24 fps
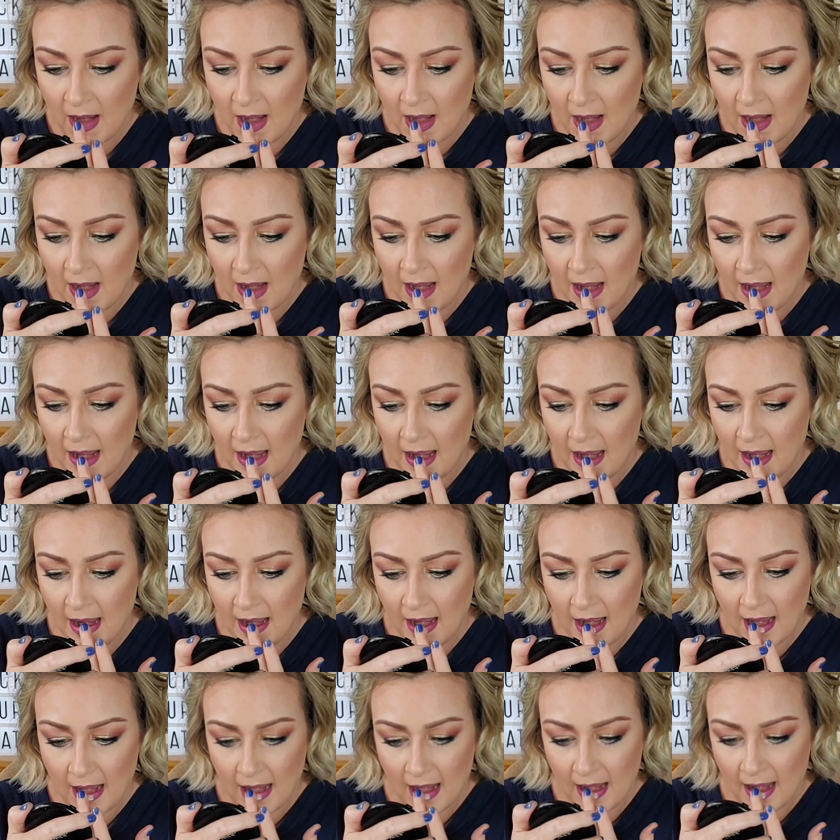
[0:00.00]

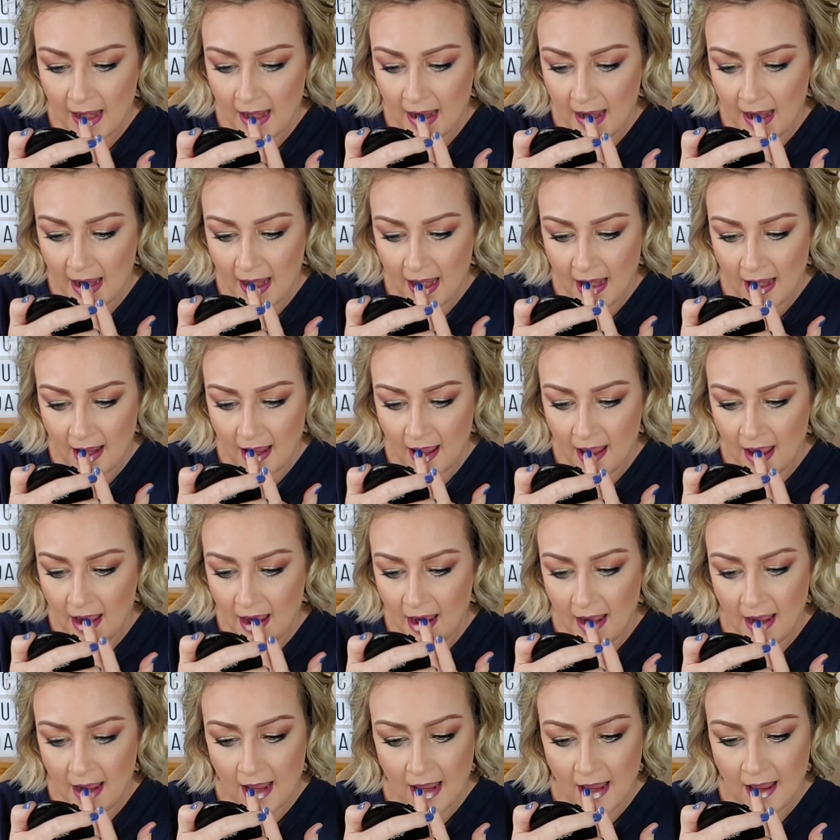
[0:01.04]

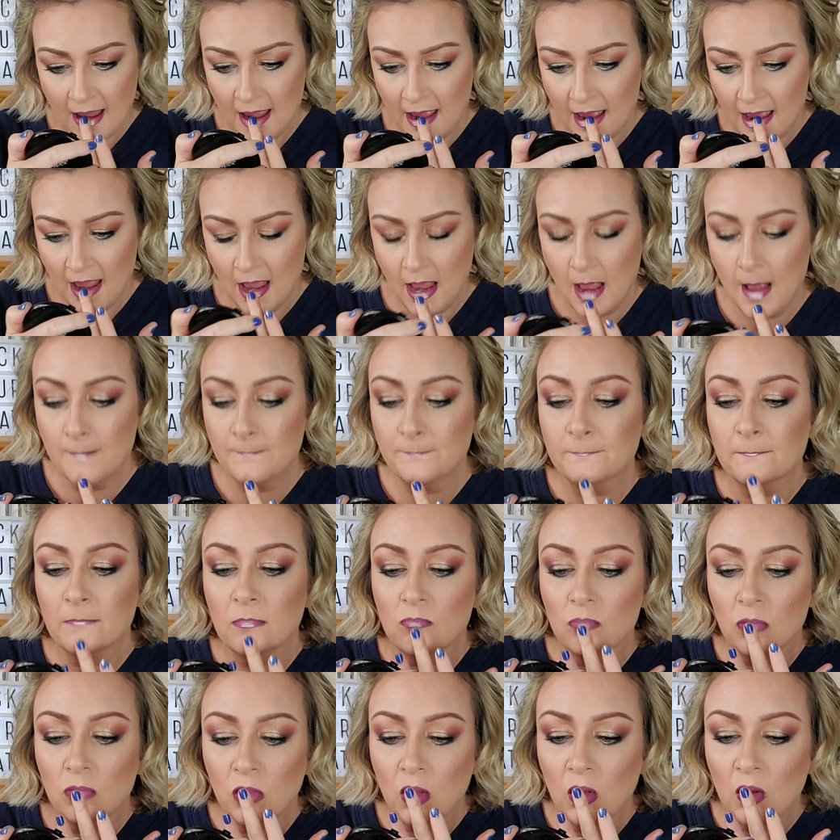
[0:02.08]

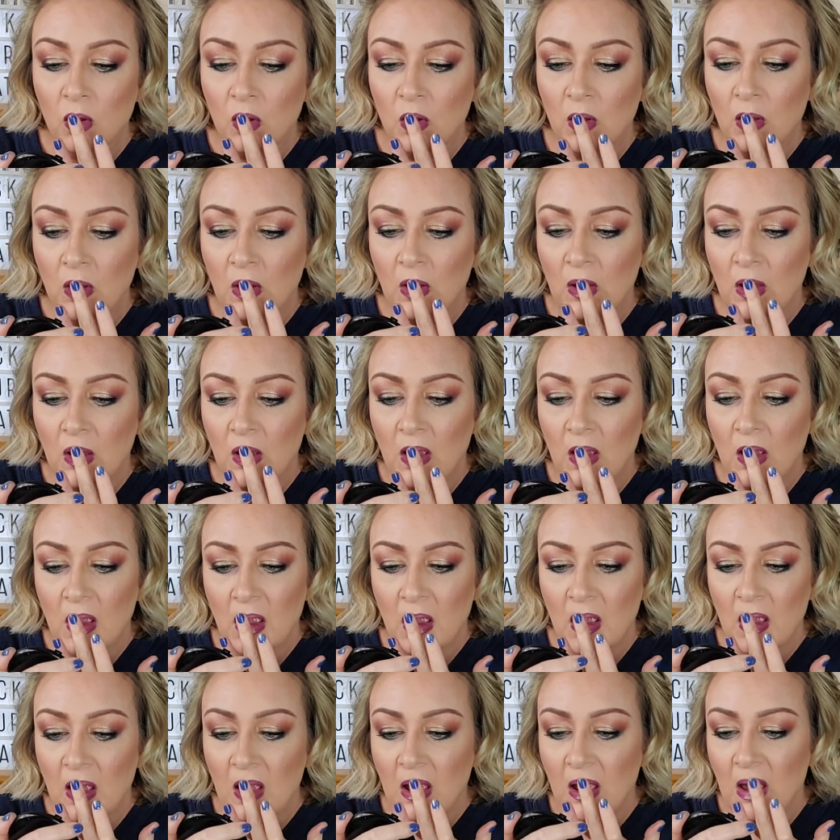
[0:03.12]

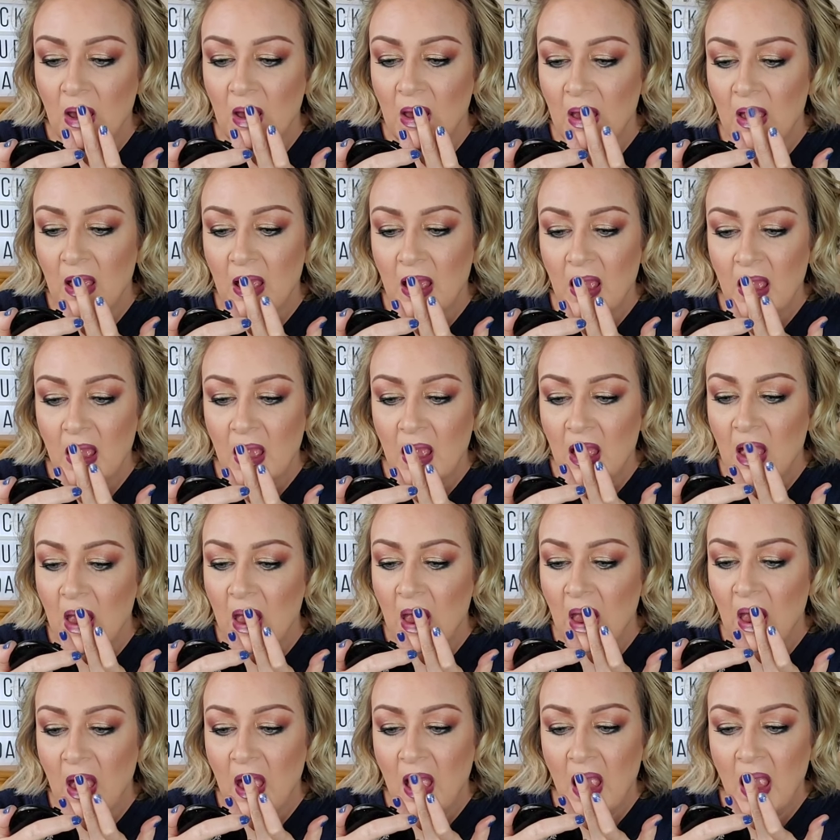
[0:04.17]

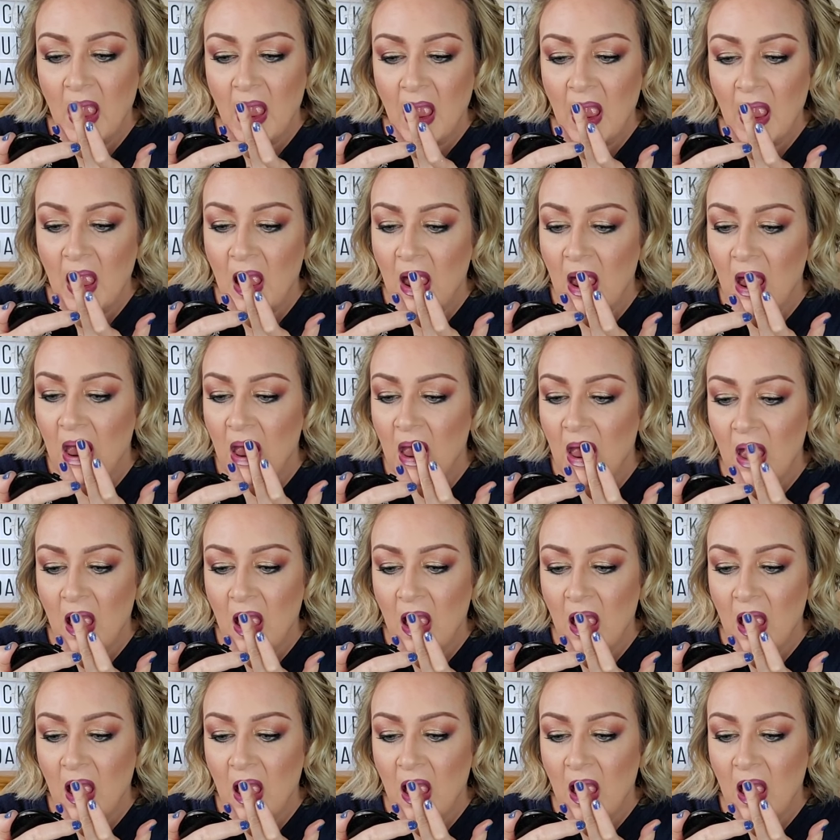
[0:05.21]
(no one is talking)